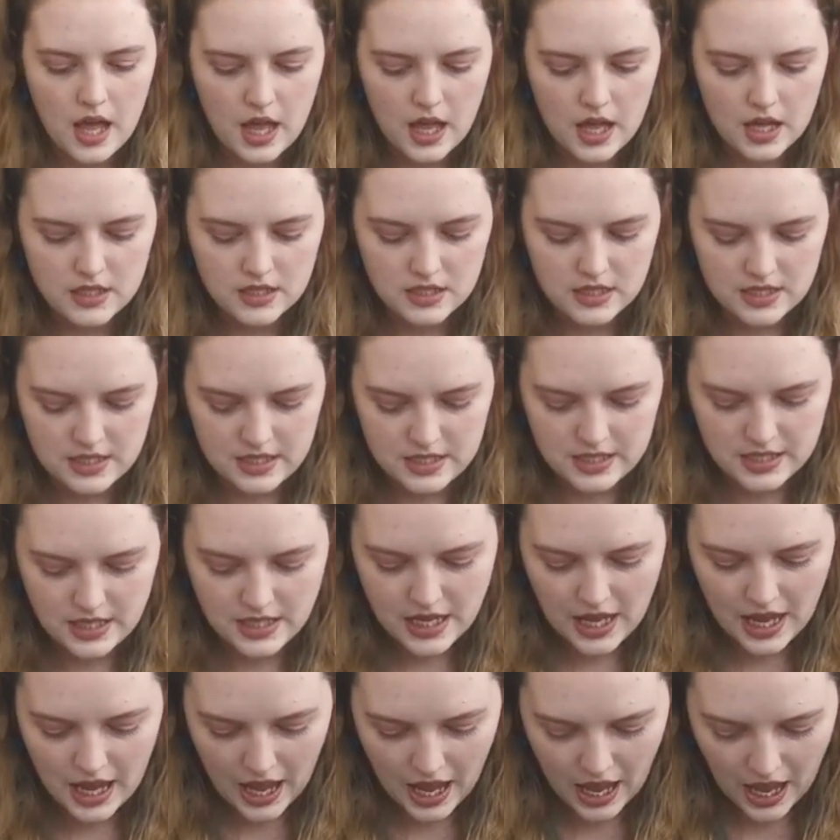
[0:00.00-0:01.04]
at
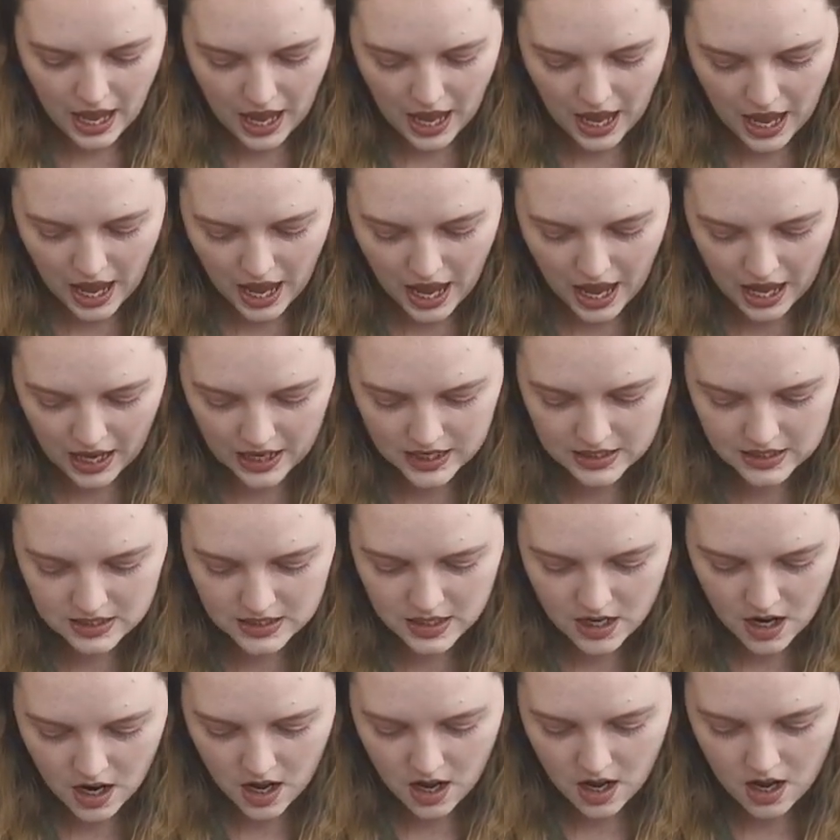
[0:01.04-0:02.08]

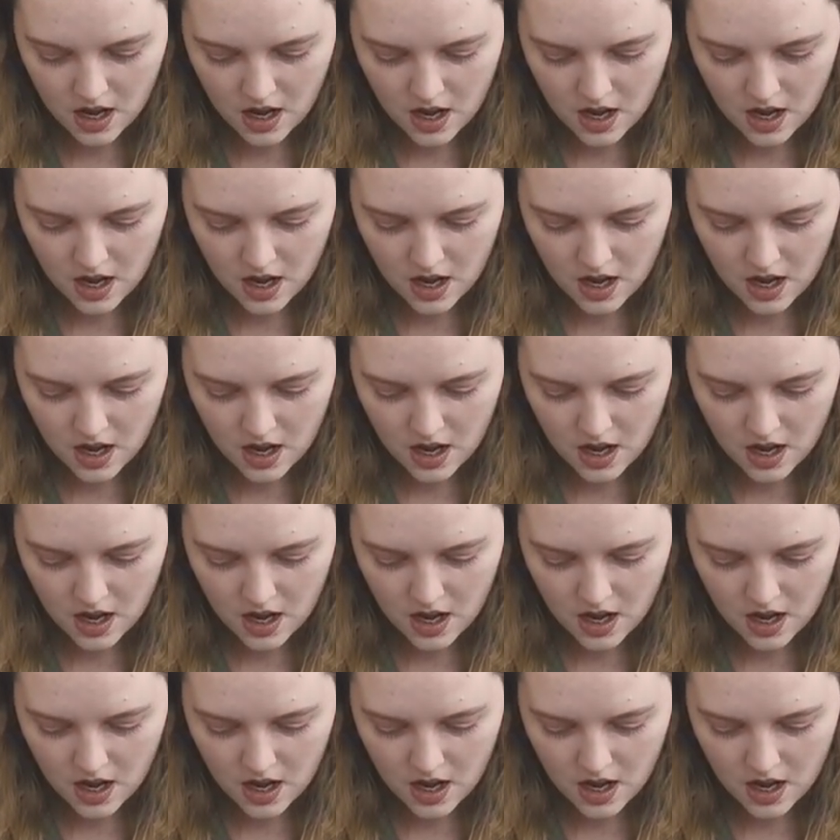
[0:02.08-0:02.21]
that.